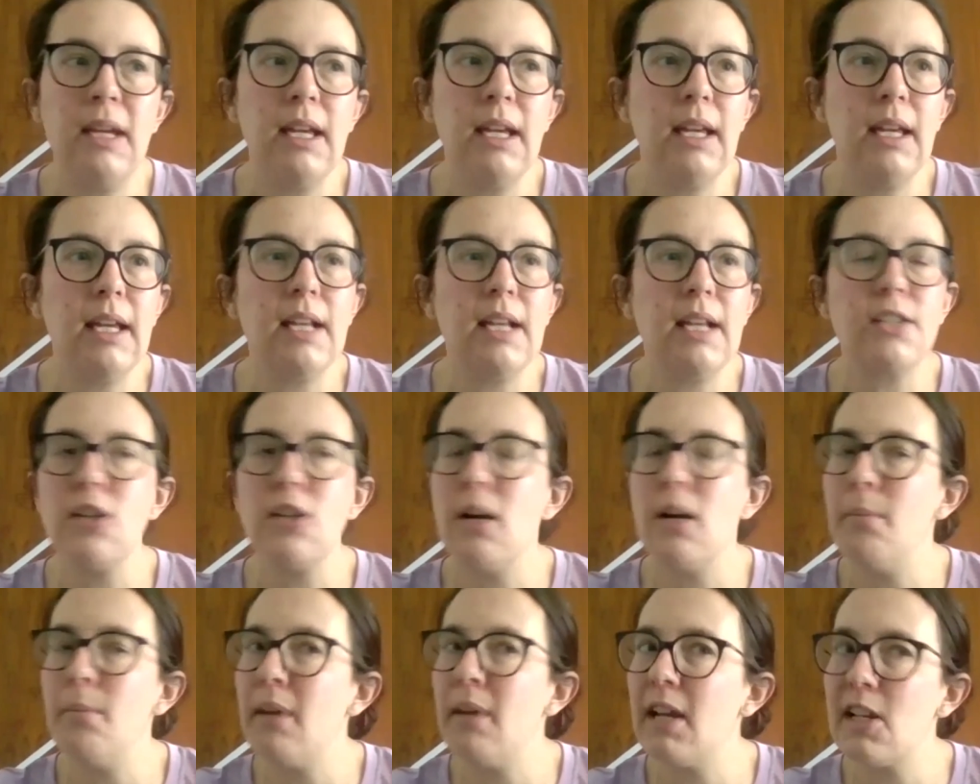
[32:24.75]
It's
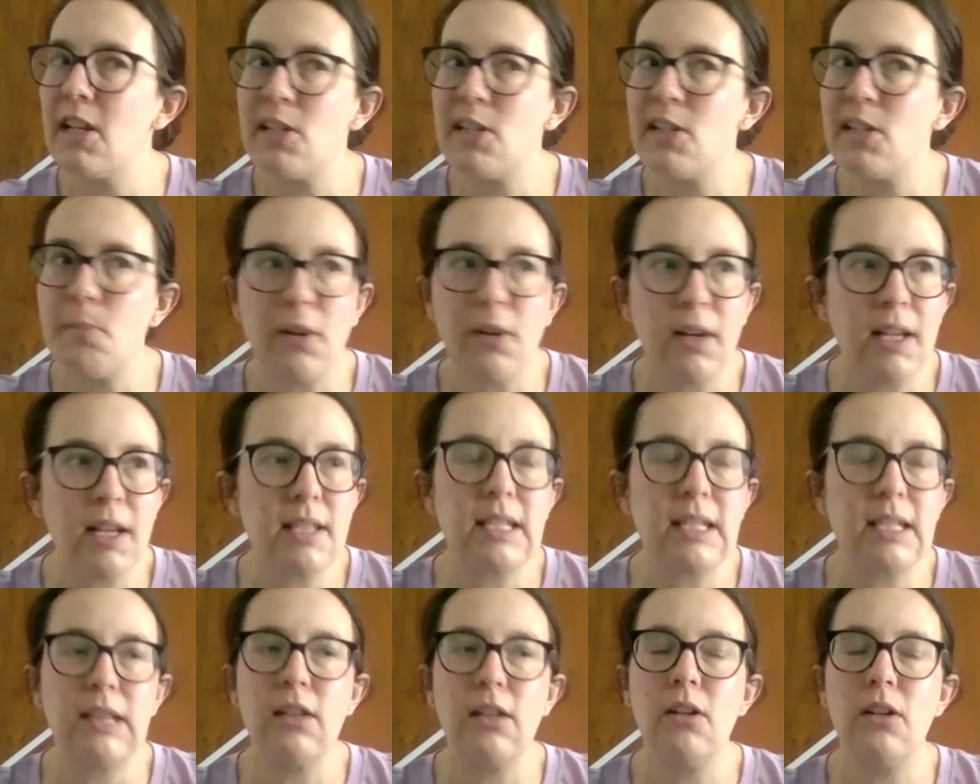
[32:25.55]
not my
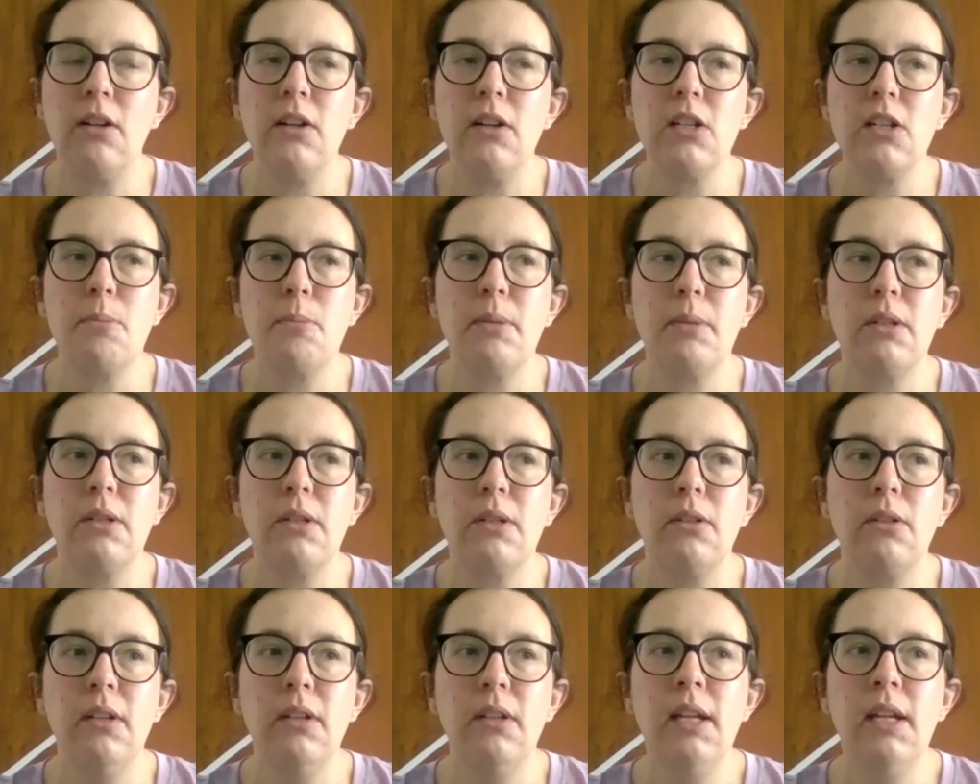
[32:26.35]
experience in the
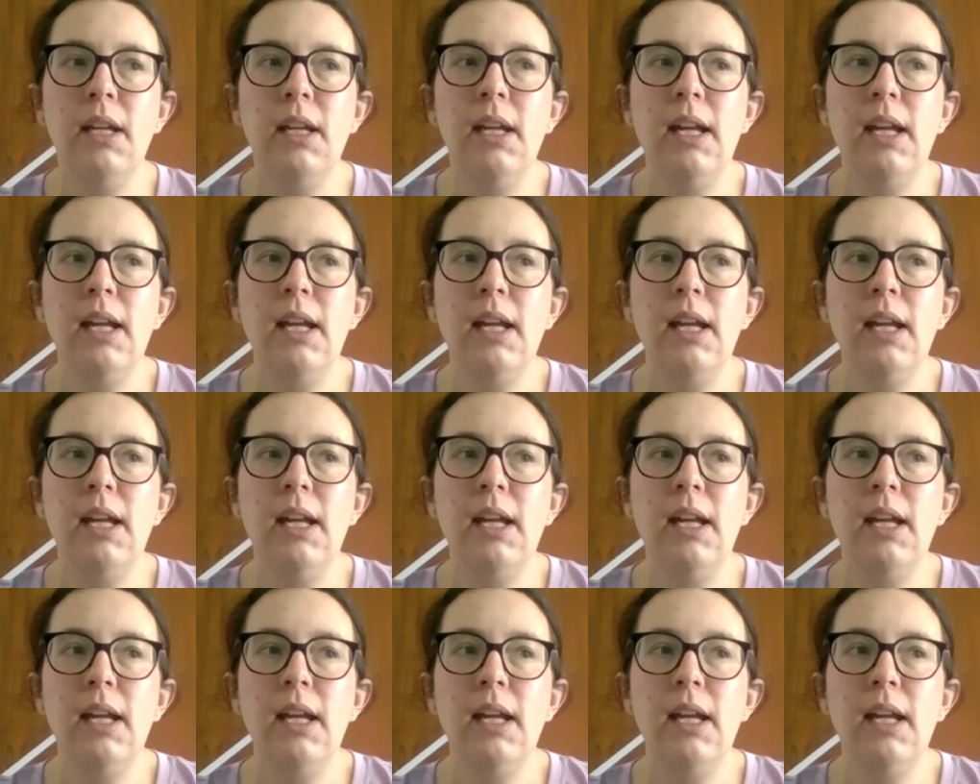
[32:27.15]
hospital.